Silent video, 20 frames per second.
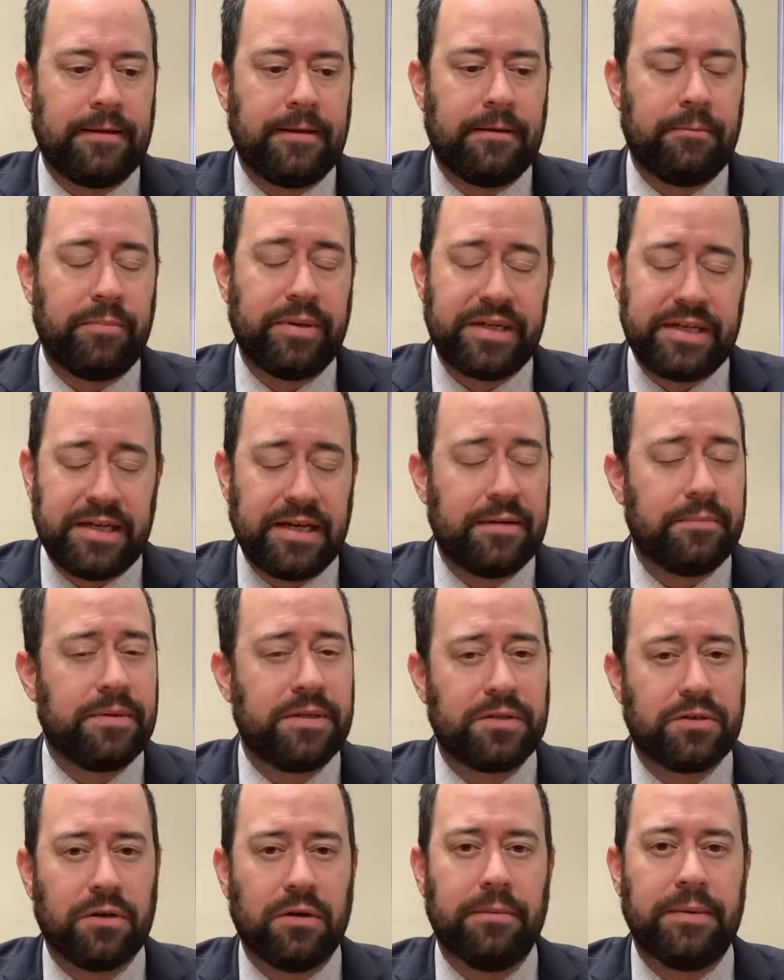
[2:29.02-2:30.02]
but he had been
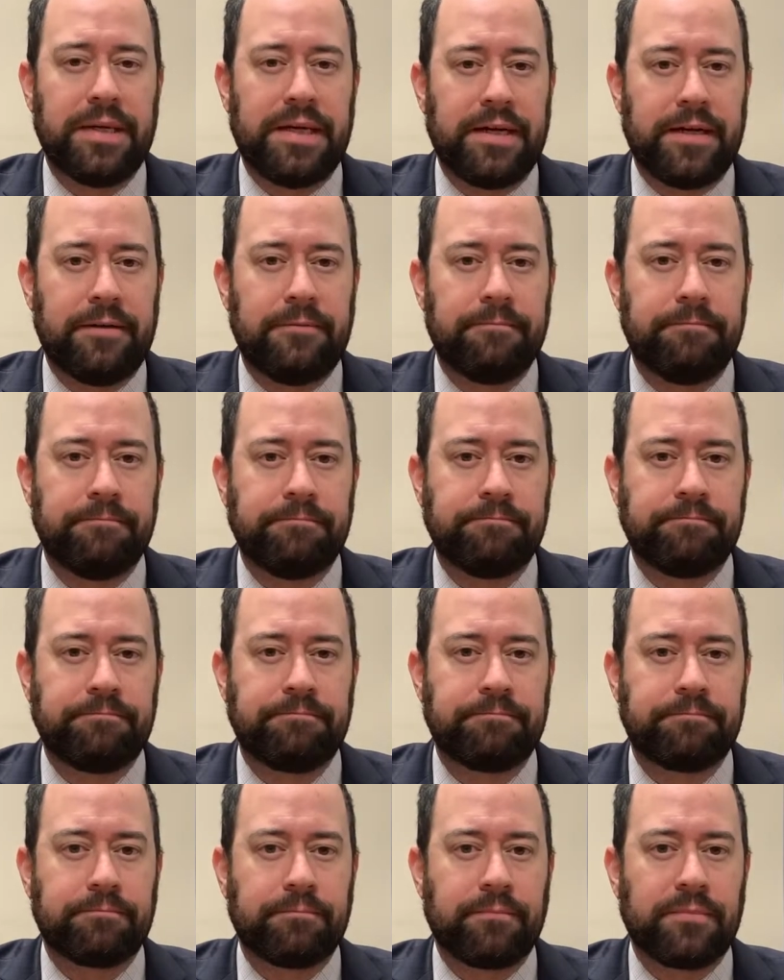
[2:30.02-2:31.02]
terminated.
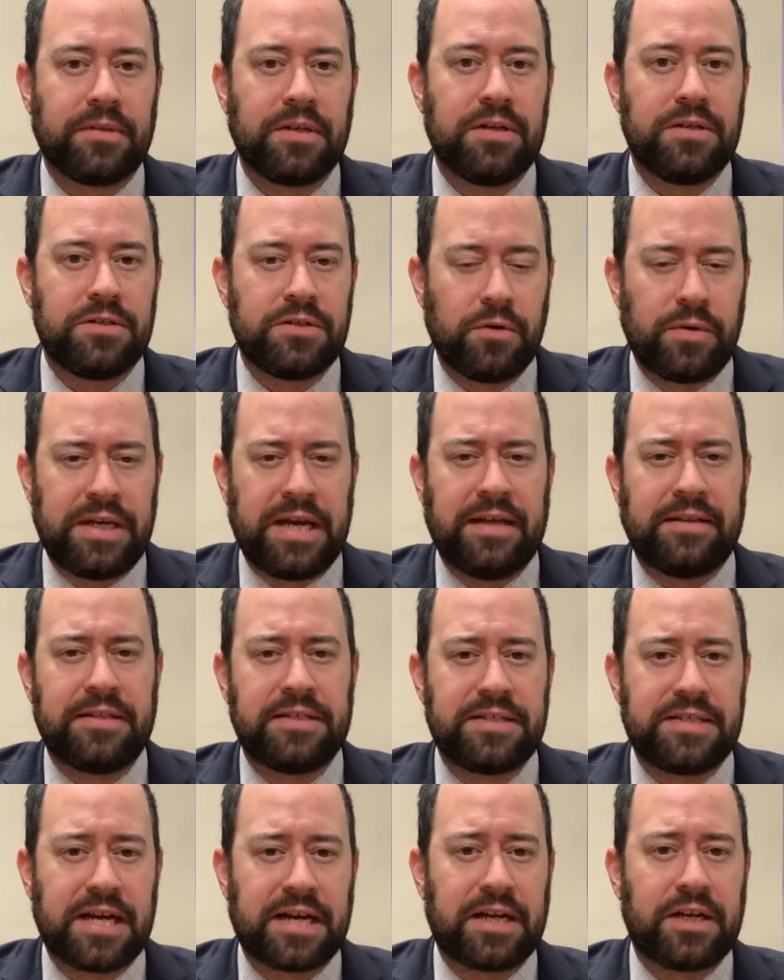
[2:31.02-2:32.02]
So he had the
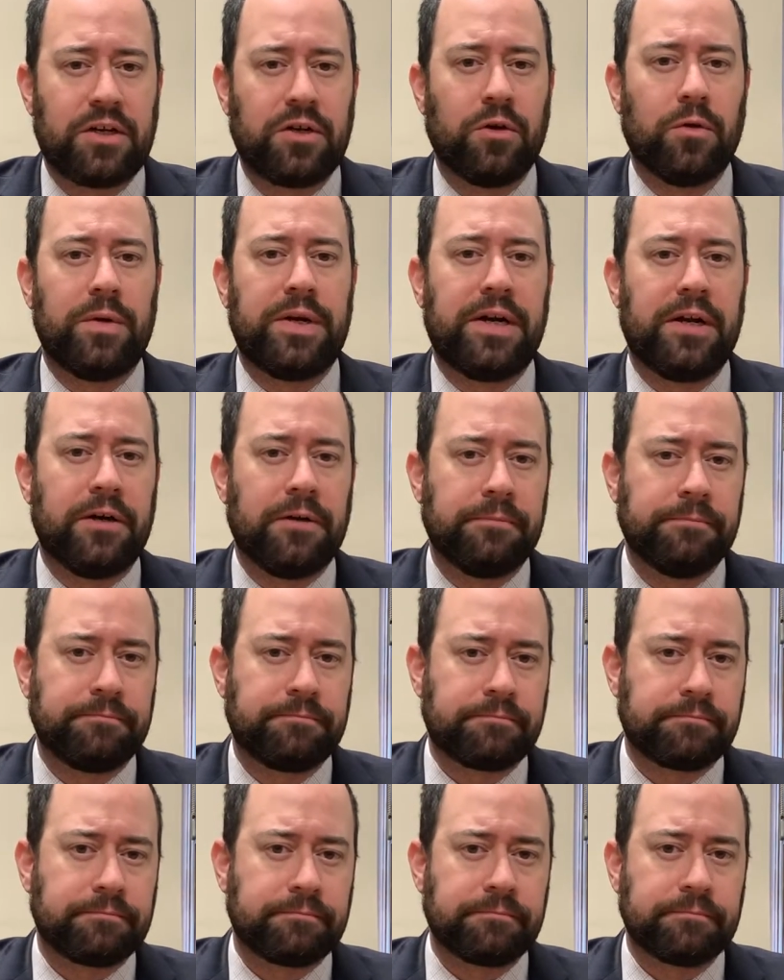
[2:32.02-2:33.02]
second career.
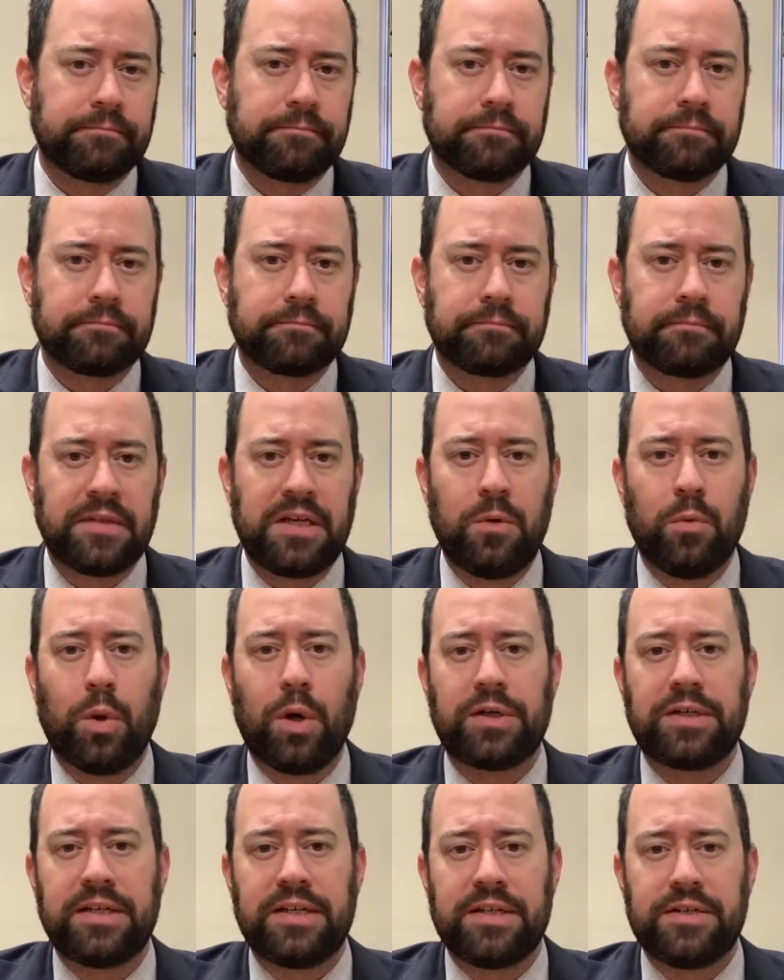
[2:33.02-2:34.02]
He
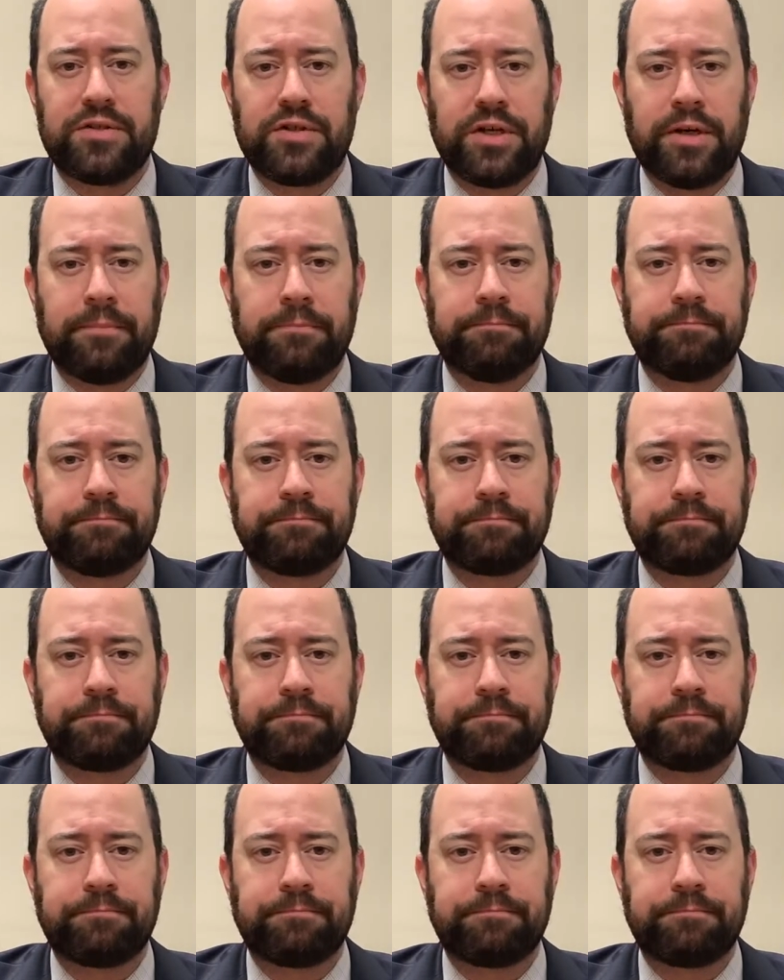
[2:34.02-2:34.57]
worked at a gym.